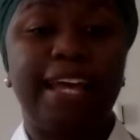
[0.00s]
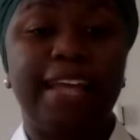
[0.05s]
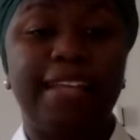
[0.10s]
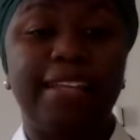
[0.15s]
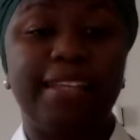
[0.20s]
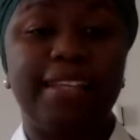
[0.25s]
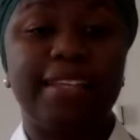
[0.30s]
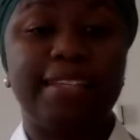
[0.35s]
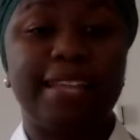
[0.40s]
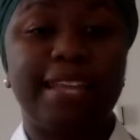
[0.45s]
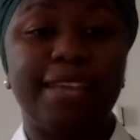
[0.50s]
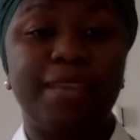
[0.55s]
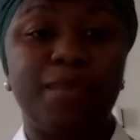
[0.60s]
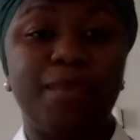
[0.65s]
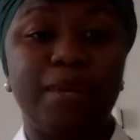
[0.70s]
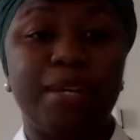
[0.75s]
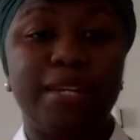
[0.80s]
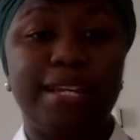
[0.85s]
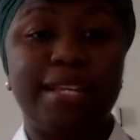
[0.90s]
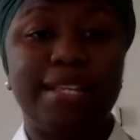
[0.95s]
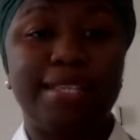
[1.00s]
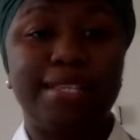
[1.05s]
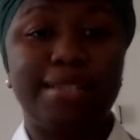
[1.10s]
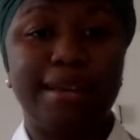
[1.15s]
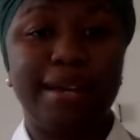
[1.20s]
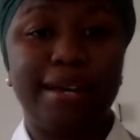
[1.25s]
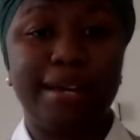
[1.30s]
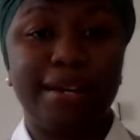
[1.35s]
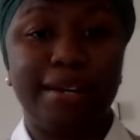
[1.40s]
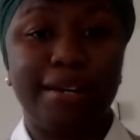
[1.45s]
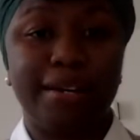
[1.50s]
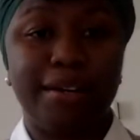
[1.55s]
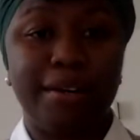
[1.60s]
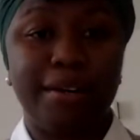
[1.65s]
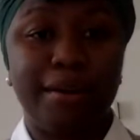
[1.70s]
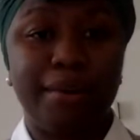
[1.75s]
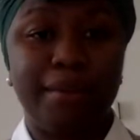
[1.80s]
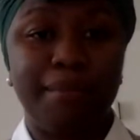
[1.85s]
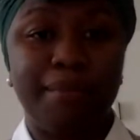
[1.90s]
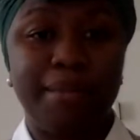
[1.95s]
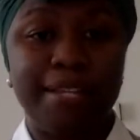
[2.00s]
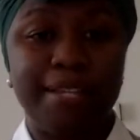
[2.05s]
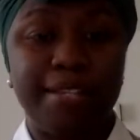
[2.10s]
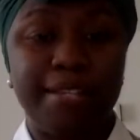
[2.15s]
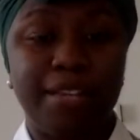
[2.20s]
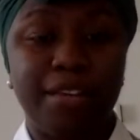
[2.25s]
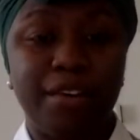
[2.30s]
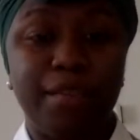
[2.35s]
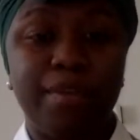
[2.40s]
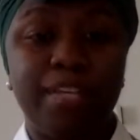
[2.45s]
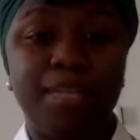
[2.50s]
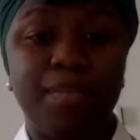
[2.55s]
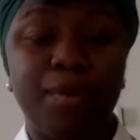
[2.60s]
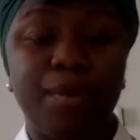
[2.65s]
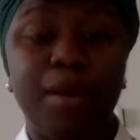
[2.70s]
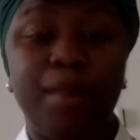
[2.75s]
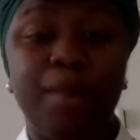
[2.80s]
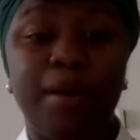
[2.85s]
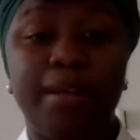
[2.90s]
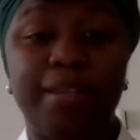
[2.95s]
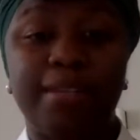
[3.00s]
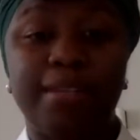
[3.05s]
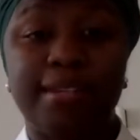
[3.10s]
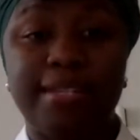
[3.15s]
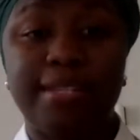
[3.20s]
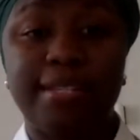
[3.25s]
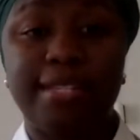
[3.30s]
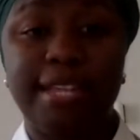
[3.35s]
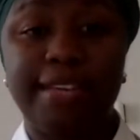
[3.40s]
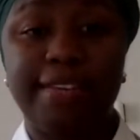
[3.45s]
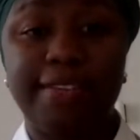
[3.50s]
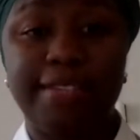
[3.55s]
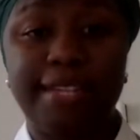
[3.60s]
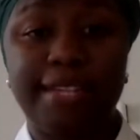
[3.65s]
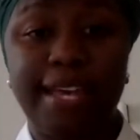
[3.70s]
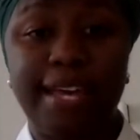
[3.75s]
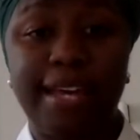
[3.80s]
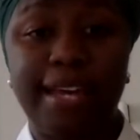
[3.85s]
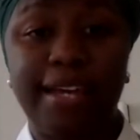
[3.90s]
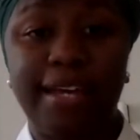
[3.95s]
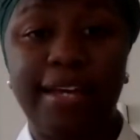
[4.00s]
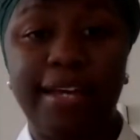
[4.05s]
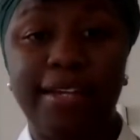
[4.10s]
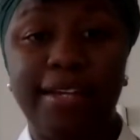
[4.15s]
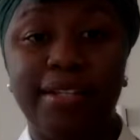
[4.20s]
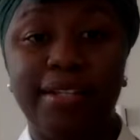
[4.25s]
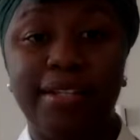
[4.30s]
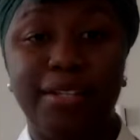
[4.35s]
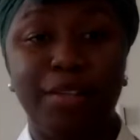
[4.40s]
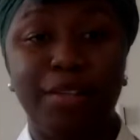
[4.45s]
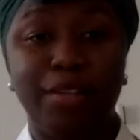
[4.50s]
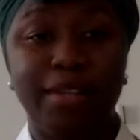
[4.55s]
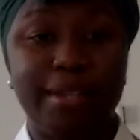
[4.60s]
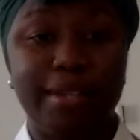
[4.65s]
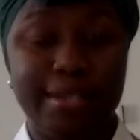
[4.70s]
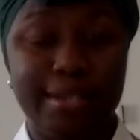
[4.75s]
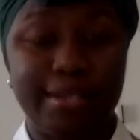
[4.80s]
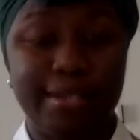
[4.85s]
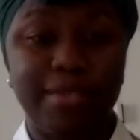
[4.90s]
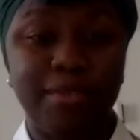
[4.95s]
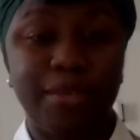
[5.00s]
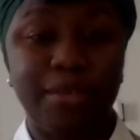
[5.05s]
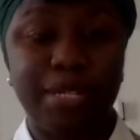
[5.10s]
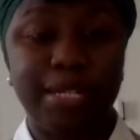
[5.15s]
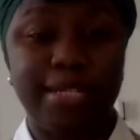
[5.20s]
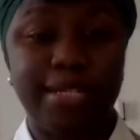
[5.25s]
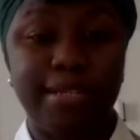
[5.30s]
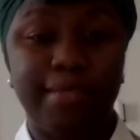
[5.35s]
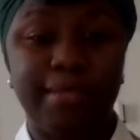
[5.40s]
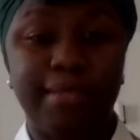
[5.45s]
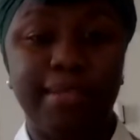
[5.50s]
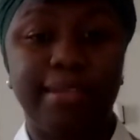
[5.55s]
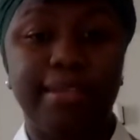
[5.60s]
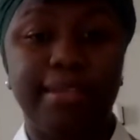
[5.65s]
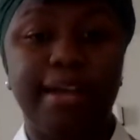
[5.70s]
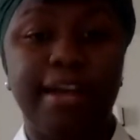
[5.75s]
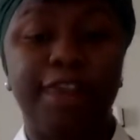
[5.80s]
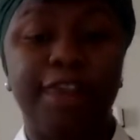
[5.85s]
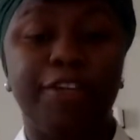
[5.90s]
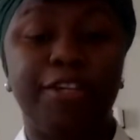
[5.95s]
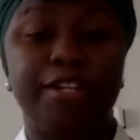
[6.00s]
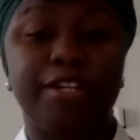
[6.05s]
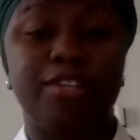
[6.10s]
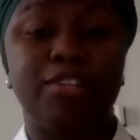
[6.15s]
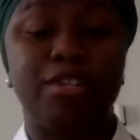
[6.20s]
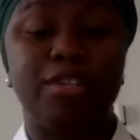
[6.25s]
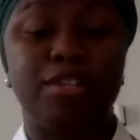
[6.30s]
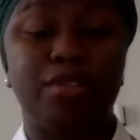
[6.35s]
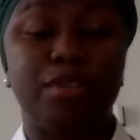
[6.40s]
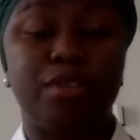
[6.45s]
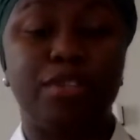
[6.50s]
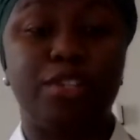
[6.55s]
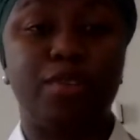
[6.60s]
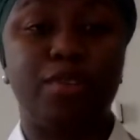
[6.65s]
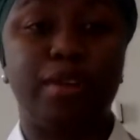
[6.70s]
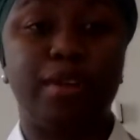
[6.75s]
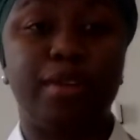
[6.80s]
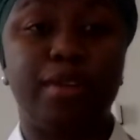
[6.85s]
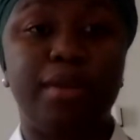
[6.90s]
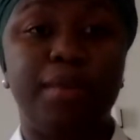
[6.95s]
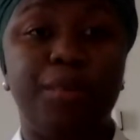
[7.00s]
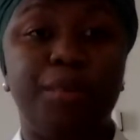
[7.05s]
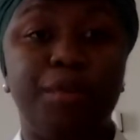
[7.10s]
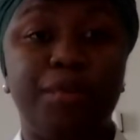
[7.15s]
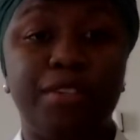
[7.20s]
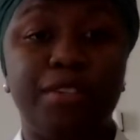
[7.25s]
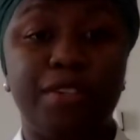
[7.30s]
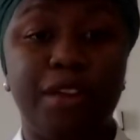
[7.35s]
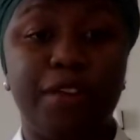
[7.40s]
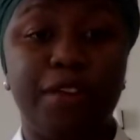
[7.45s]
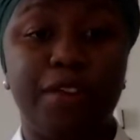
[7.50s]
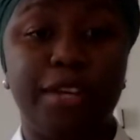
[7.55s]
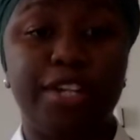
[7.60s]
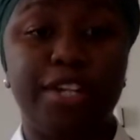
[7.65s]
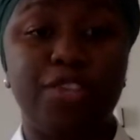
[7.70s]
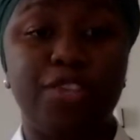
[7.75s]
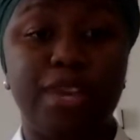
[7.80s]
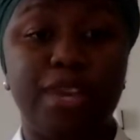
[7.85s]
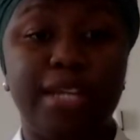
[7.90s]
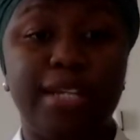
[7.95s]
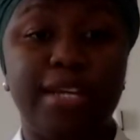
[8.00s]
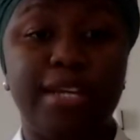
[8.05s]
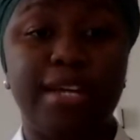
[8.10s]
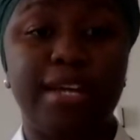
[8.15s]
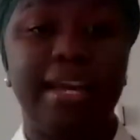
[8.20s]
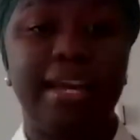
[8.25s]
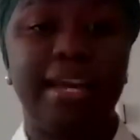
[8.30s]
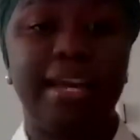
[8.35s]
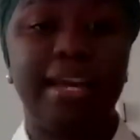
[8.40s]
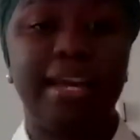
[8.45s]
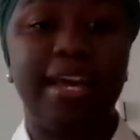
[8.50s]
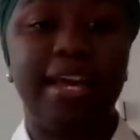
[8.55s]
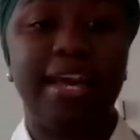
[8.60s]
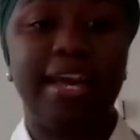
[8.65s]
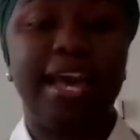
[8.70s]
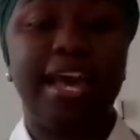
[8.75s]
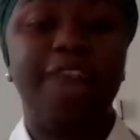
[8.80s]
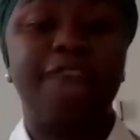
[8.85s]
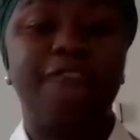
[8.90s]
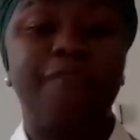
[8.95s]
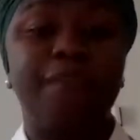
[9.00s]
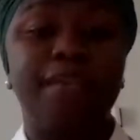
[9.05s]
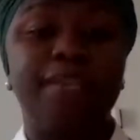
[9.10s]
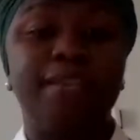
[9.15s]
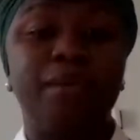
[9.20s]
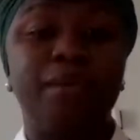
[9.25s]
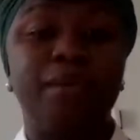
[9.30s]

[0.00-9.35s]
And then the second one is Minister Sarame spoke about the CFTA, and you know that is really something that Africa is doing to try and improve into African trade. And for me, the